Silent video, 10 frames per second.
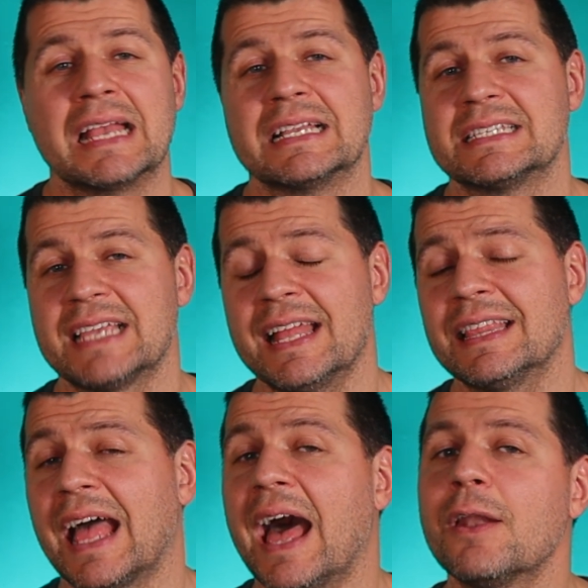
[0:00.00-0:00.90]

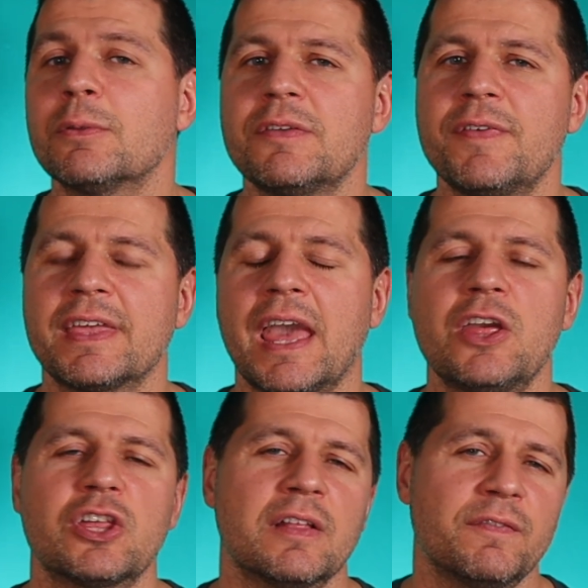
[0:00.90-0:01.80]
Send a
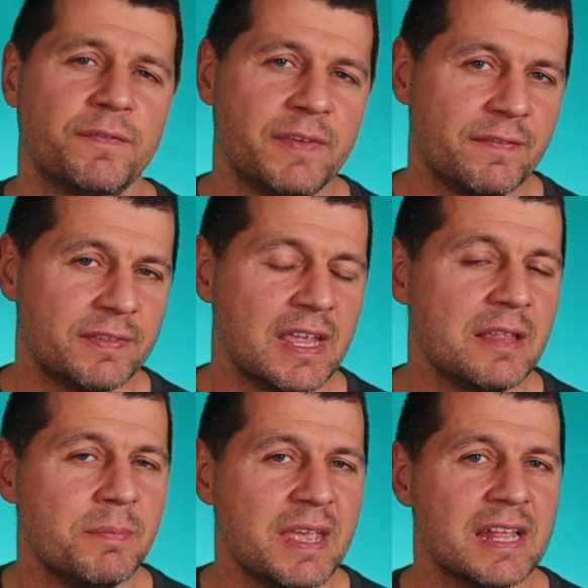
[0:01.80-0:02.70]
notification
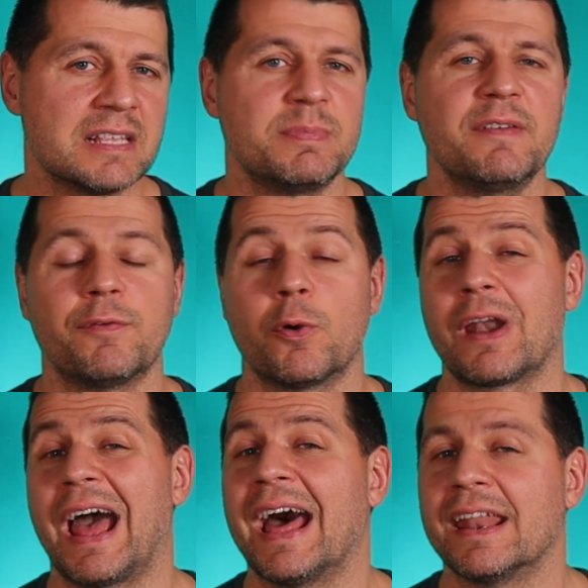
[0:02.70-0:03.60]
15 minutes
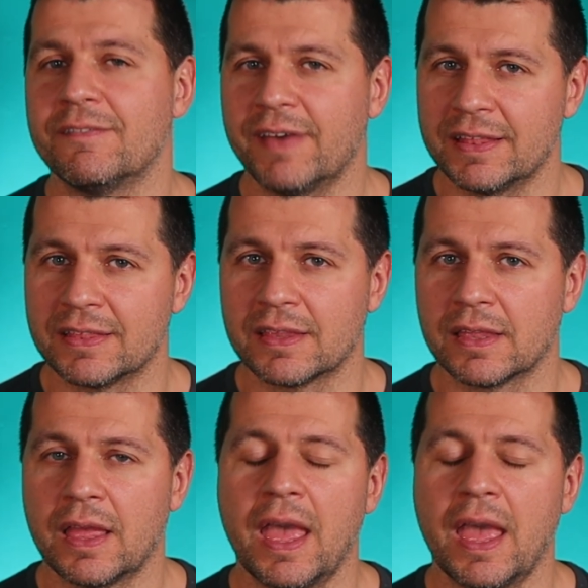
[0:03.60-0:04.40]
before an event.